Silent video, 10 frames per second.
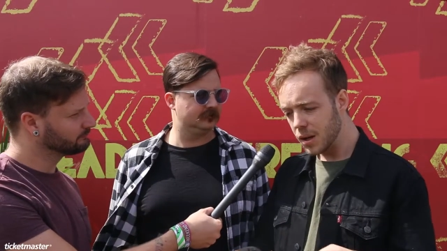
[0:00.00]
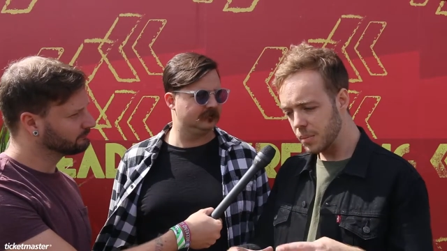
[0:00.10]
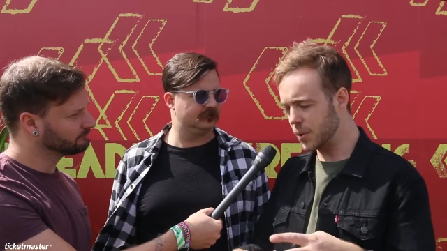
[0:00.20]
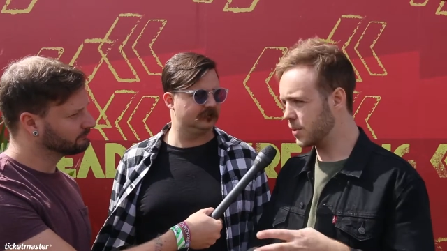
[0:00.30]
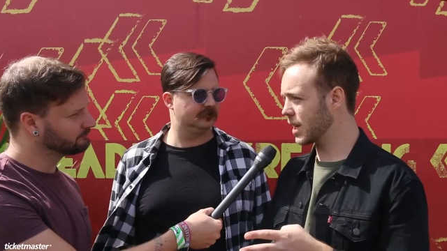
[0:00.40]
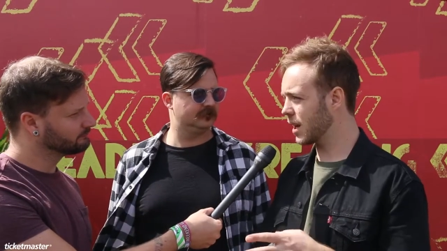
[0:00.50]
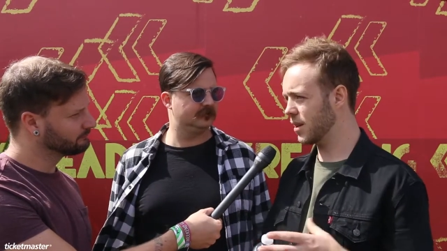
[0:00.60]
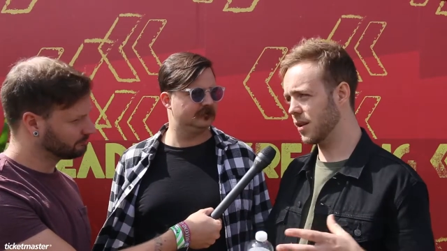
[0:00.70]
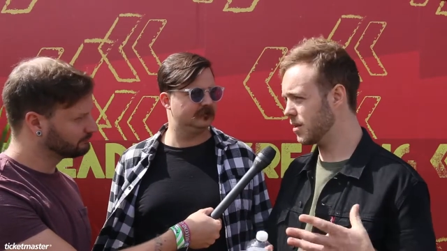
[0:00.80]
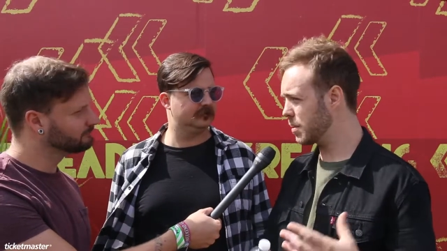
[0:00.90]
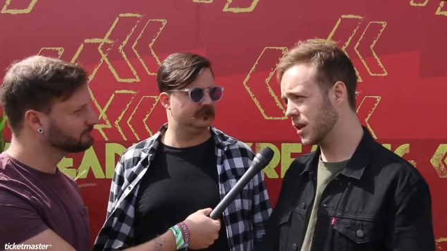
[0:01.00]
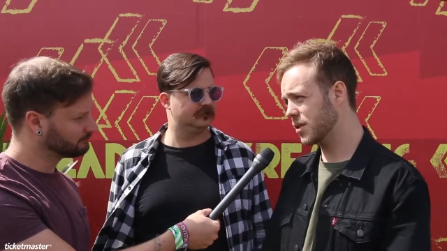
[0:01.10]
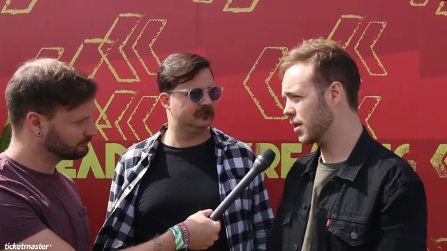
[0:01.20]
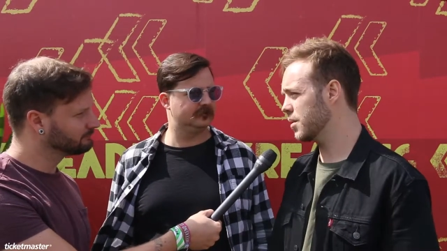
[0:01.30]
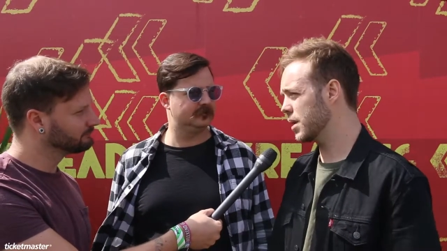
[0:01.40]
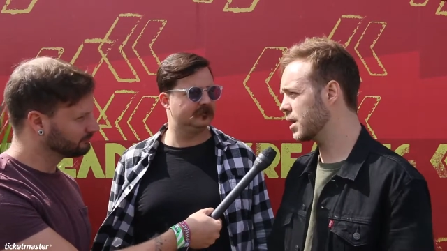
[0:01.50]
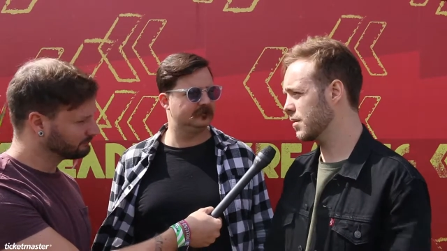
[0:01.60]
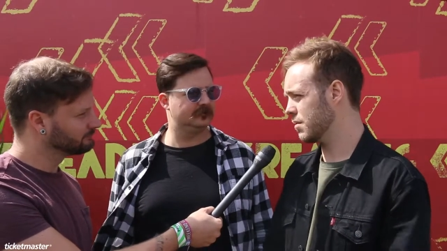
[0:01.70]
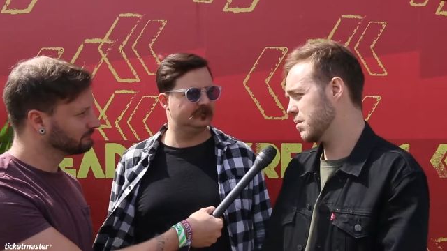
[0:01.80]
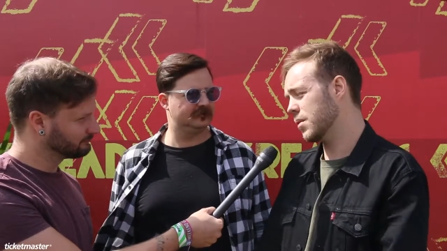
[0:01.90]
Speaker 1: pull together the best show we
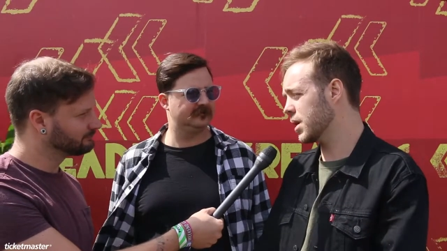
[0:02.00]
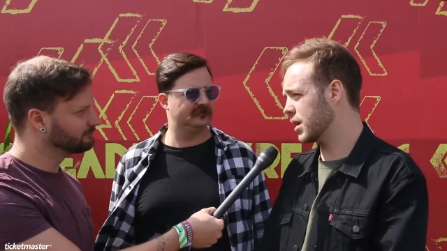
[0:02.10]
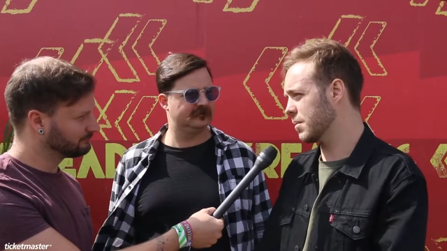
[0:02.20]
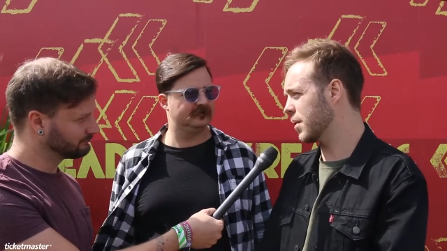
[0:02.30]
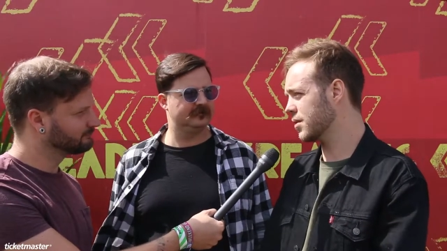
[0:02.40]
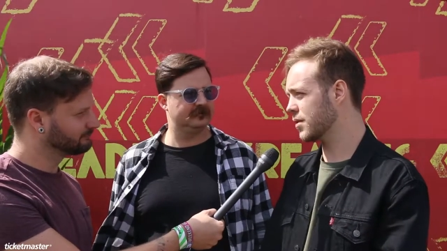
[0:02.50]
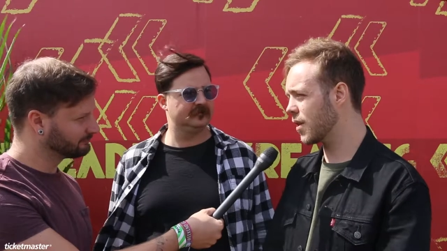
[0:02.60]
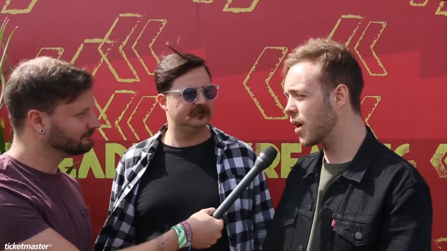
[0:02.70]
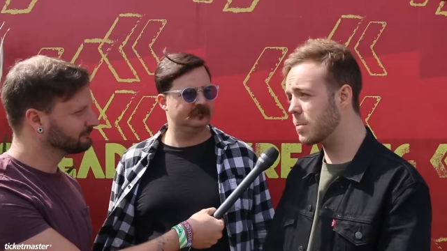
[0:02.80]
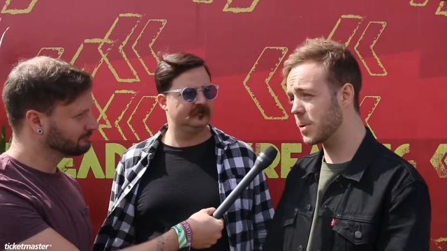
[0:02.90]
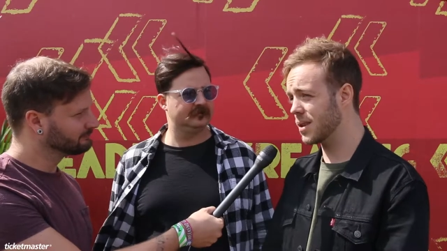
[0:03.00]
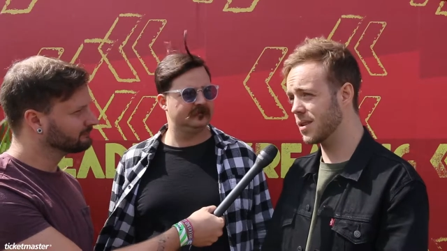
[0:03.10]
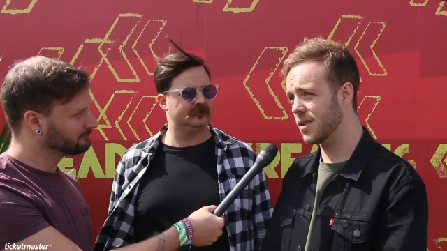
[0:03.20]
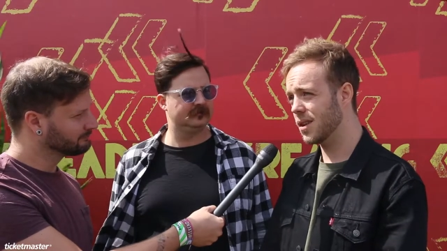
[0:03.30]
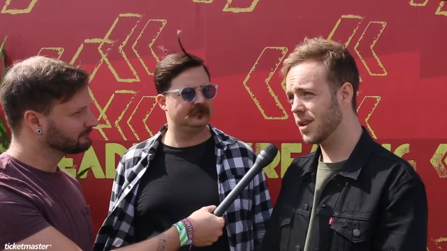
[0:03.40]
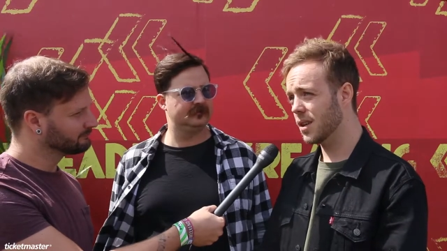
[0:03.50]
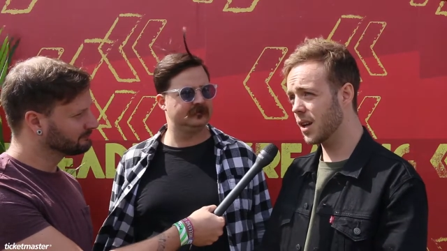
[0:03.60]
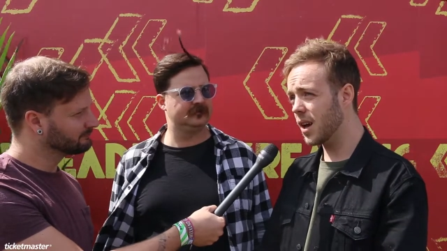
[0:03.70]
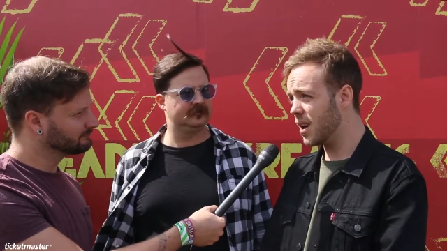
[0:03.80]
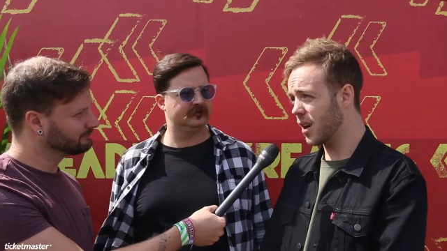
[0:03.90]
can we can muster up, and
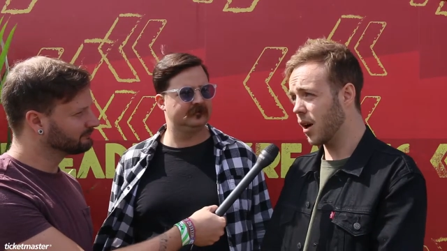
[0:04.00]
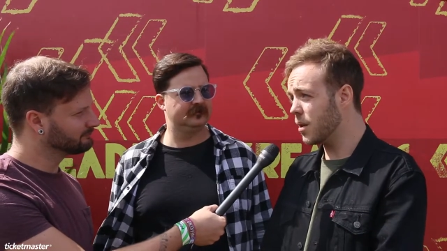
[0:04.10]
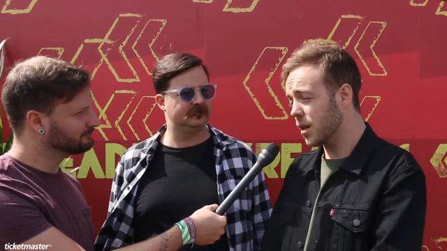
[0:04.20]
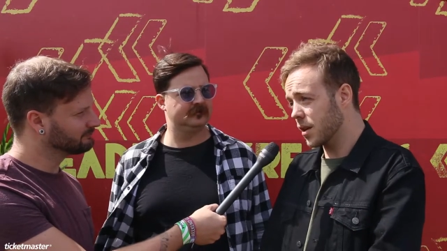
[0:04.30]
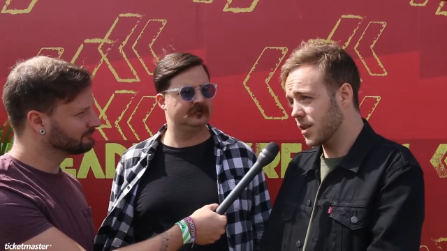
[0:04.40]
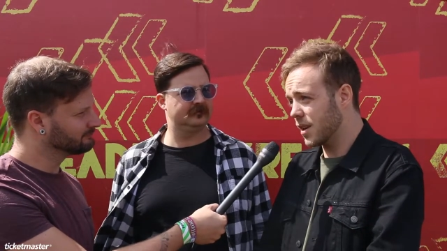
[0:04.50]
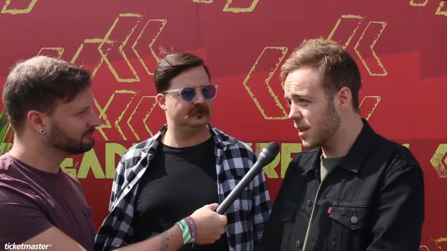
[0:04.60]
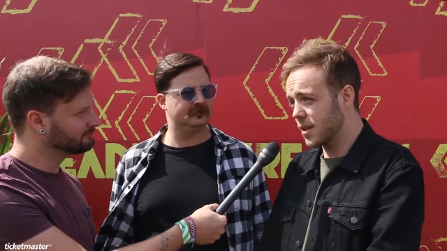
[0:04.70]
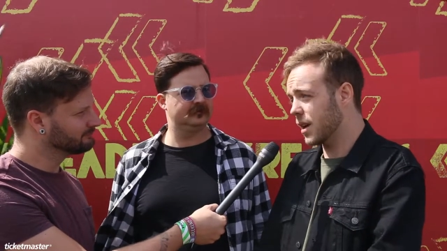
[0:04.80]
yeah, I like it,